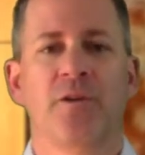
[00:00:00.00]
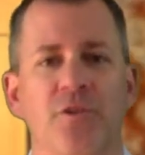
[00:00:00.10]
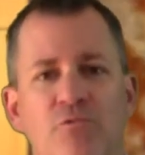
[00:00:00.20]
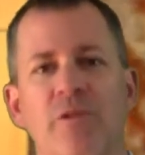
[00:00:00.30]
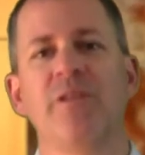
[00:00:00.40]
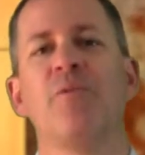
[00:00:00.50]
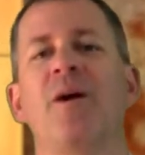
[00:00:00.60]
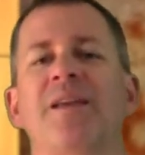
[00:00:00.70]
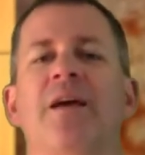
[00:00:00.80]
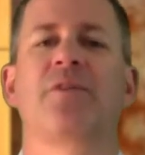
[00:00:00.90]
You really
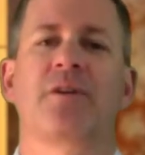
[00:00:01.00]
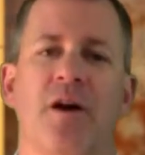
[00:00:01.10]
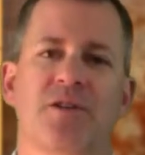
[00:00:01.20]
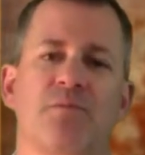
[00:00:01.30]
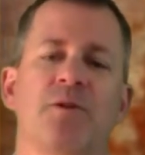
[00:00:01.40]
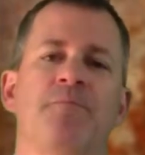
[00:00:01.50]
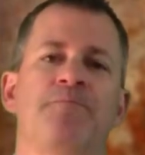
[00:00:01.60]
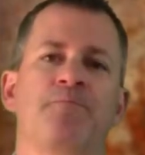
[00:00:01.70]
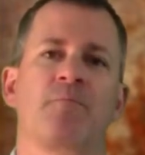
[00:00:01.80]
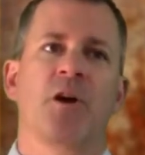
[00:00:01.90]
want to get the customer
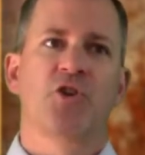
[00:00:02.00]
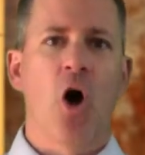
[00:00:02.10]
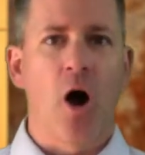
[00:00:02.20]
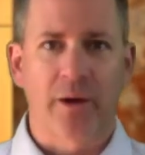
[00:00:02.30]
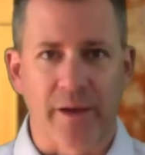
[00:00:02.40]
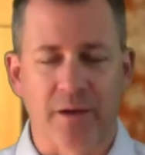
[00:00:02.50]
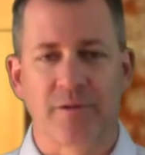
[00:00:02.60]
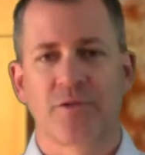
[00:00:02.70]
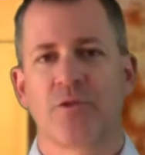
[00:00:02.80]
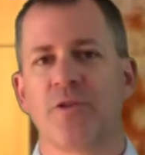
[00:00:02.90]

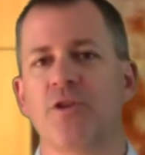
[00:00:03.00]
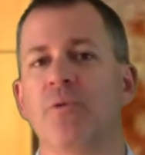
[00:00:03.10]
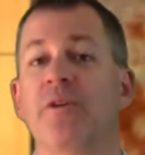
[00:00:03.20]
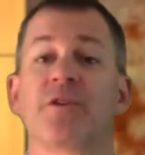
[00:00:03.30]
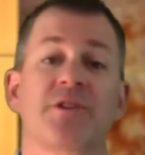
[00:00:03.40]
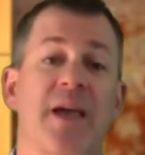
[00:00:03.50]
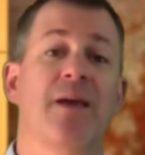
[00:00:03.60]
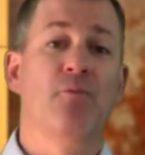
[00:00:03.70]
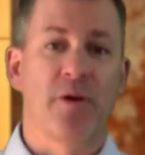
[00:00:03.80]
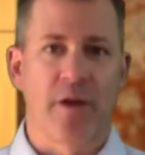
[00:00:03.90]
talking so that you
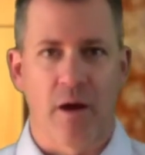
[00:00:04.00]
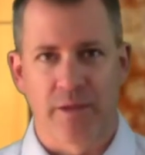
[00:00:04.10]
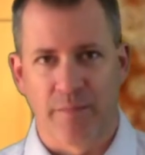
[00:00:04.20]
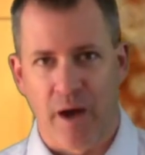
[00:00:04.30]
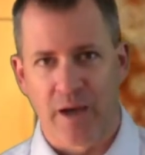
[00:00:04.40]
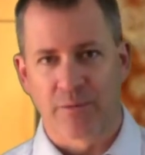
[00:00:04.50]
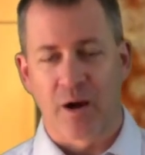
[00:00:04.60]
understand where they are in the buying